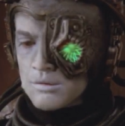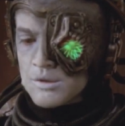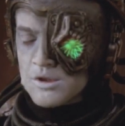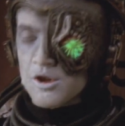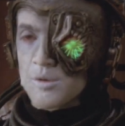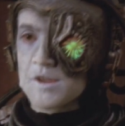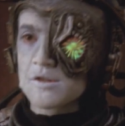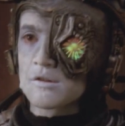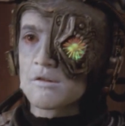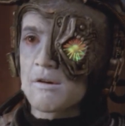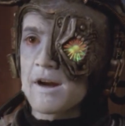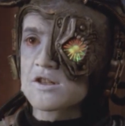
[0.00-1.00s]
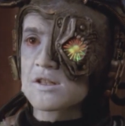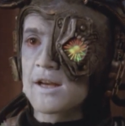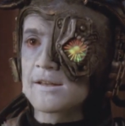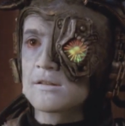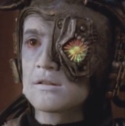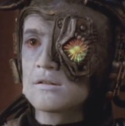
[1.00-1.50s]
Return me to the crash
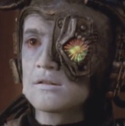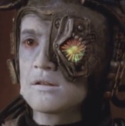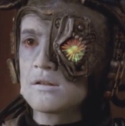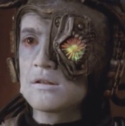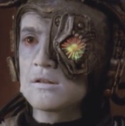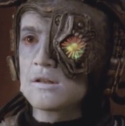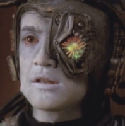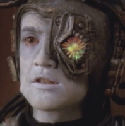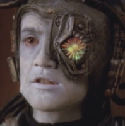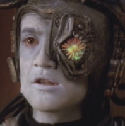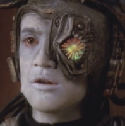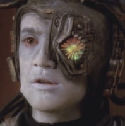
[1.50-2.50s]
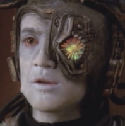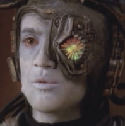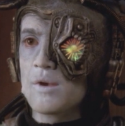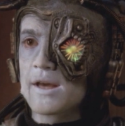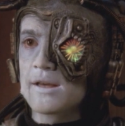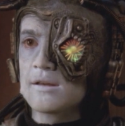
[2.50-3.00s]
site. It is the only
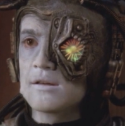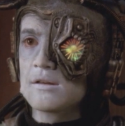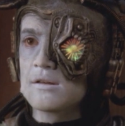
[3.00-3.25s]
way.